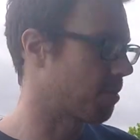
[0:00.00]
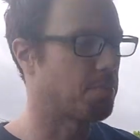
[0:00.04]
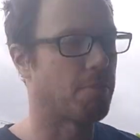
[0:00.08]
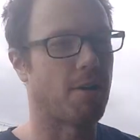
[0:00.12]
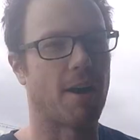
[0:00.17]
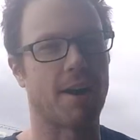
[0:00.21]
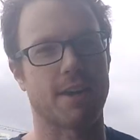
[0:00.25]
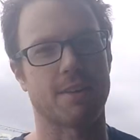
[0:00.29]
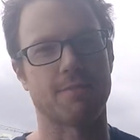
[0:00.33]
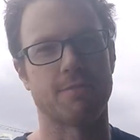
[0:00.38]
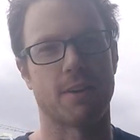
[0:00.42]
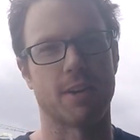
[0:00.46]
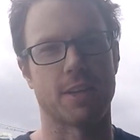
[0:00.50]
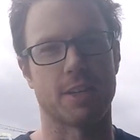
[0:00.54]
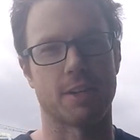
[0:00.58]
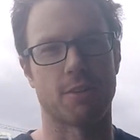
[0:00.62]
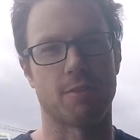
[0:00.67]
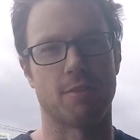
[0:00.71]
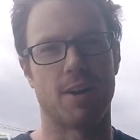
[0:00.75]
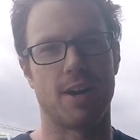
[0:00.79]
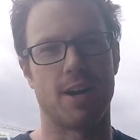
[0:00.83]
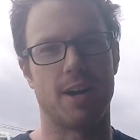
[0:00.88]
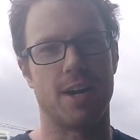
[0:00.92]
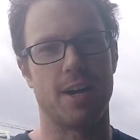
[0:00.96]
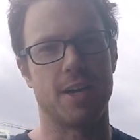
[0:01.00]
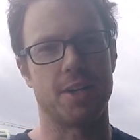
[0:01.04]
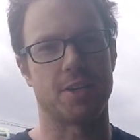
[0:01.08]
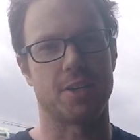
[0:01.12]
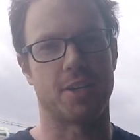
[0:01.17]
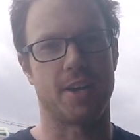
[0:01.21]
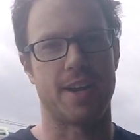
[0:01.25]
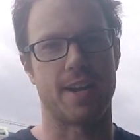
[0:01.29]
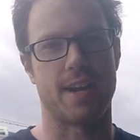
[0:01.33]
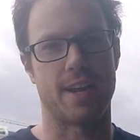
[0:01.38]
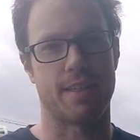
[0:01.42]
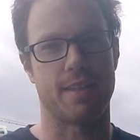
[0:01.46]
parked in front of the garage,
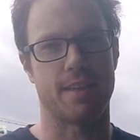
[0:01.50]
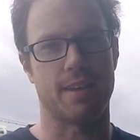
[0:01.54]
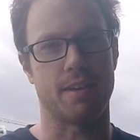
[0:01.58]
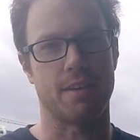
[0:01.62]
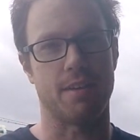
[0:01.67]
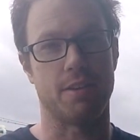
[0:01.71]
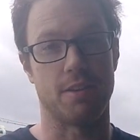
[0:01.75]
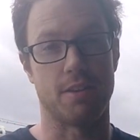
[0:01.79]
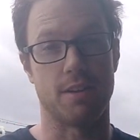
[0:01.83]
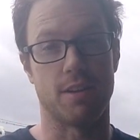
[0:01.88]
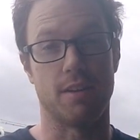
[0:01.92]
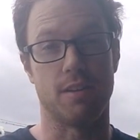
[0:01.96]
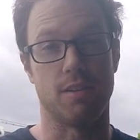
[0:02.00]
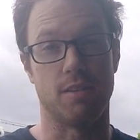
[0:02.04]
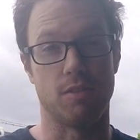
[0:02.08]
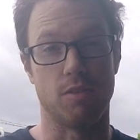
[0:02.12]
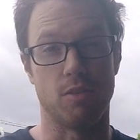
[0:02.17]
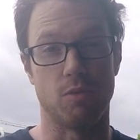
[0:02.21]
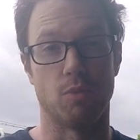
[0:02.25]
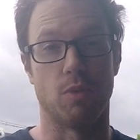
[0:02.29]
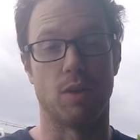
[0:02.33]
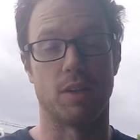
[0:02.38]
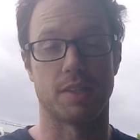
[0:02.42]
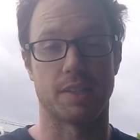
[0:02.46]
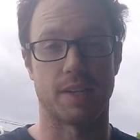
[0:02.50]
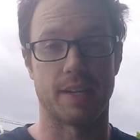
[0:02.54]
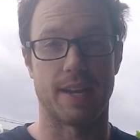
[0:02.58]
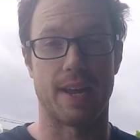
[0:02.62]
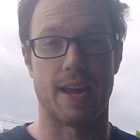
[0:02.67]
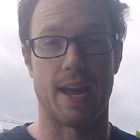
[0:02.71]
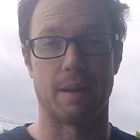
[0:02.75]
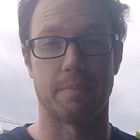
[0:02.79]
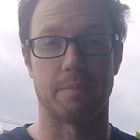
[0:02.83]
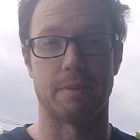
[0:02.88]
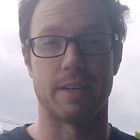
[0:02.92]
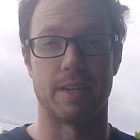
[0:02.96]
and I think you know what's gonna
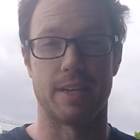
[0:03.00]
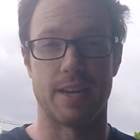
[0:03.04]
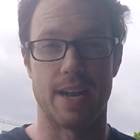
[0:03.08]
happen